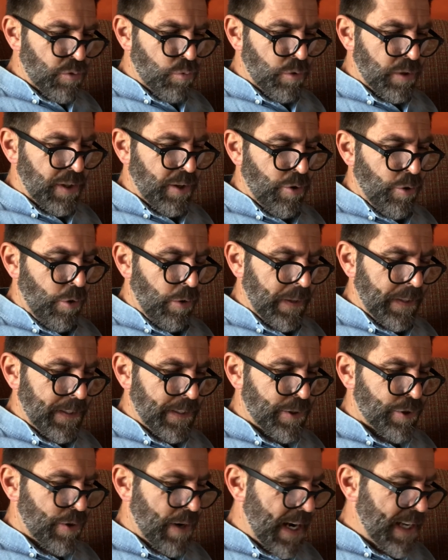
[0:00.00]
wouldn't call in a
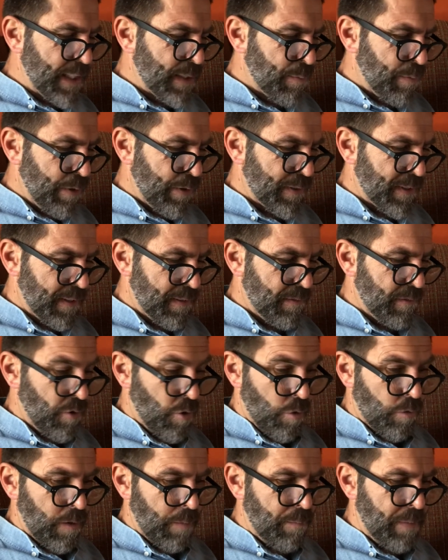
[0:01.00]
tradesperson
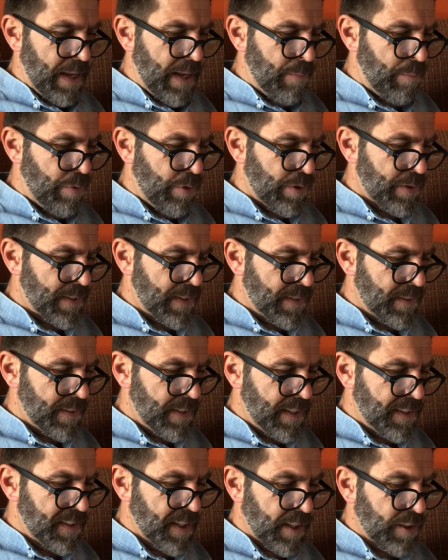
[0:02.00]
or repair person
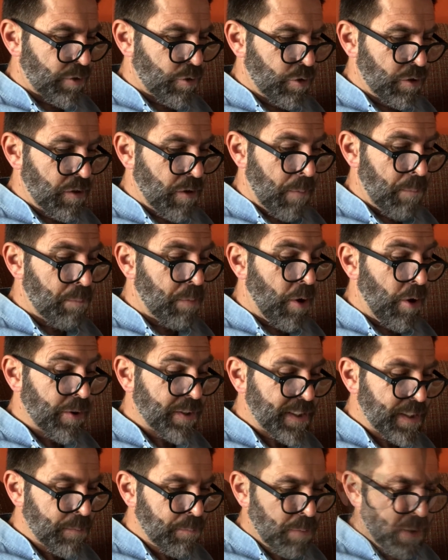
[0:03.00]
until it could not
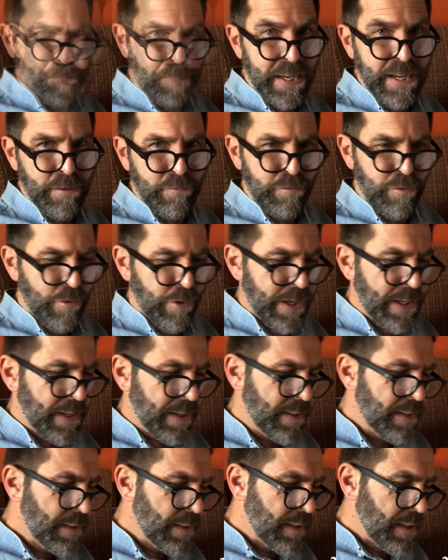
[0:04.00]
possibly be
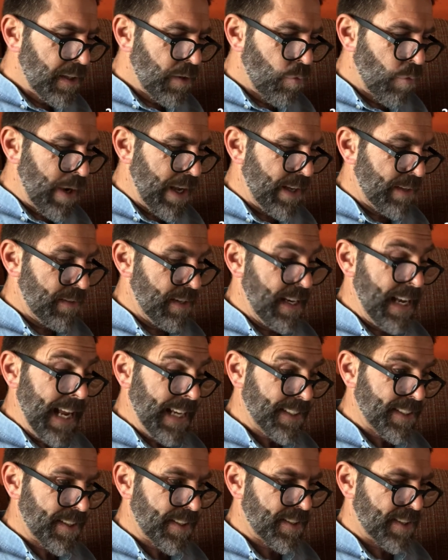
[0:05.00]
avoided, where
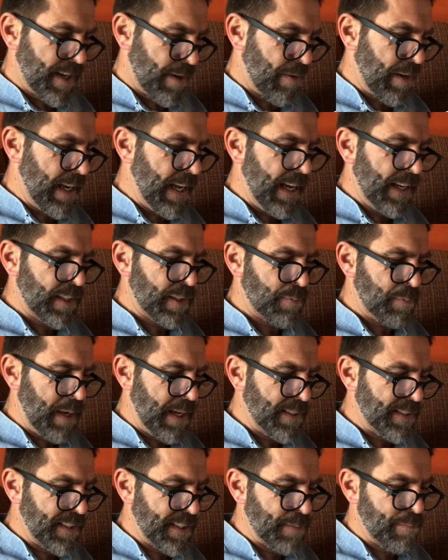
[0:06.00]
necessary
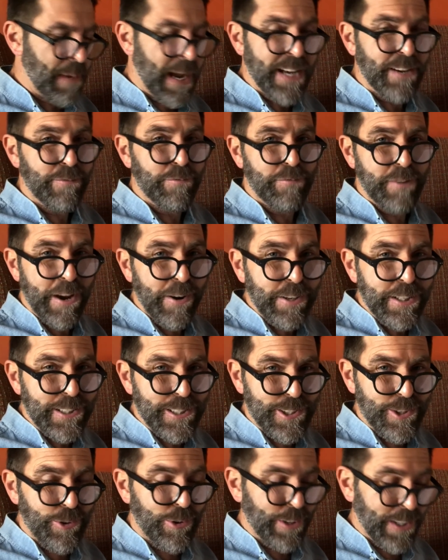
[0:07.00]
expenses made a very
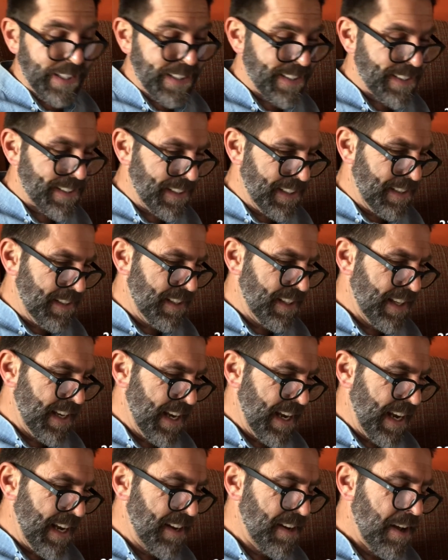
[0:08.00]
short list
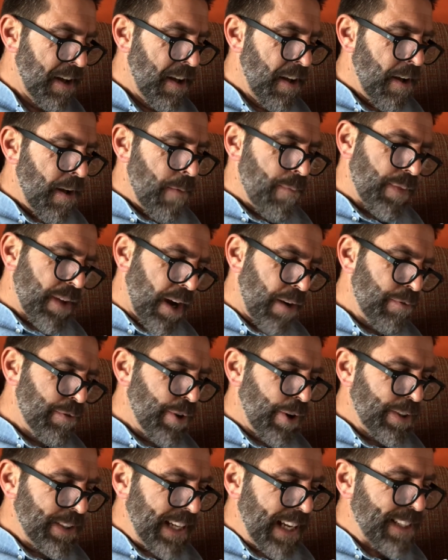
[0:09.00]
indeed, I've
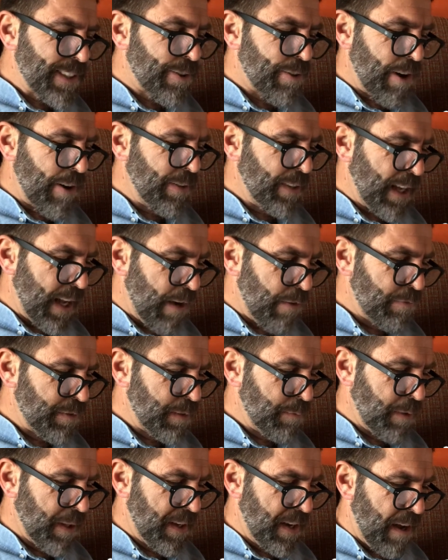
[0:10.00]
not yet grown
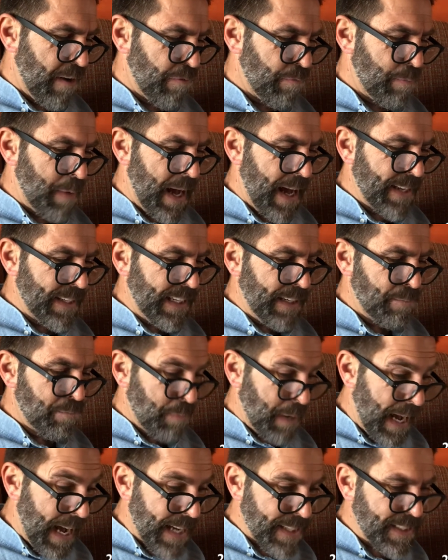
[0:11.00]
comfortable enough
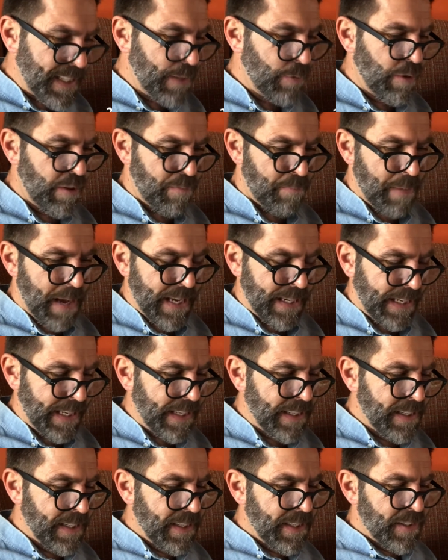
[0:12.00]
parting with money
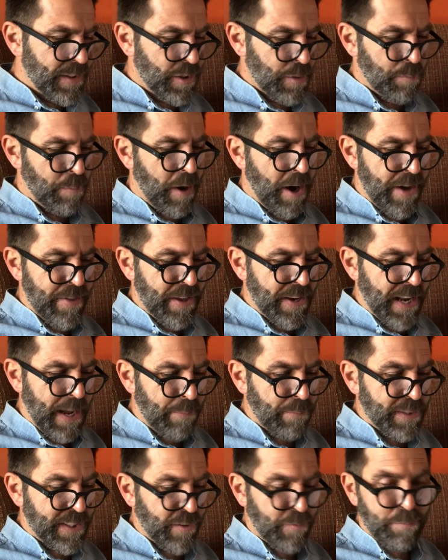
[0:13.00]
to buy the
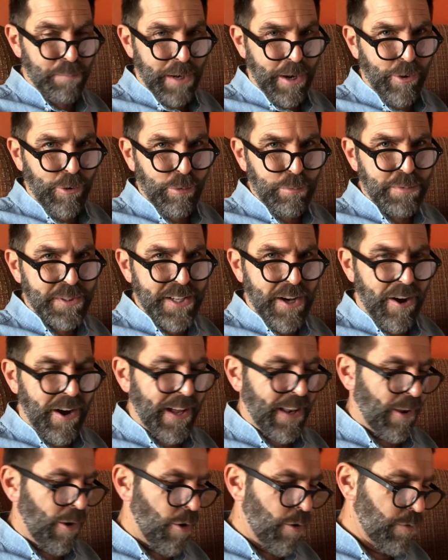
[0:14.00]
numbers of bulbs I
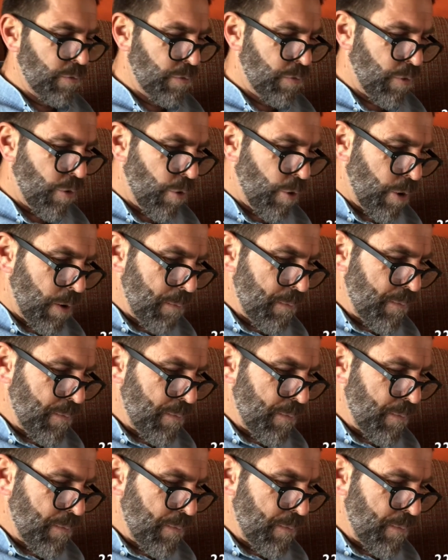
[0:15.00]
long for.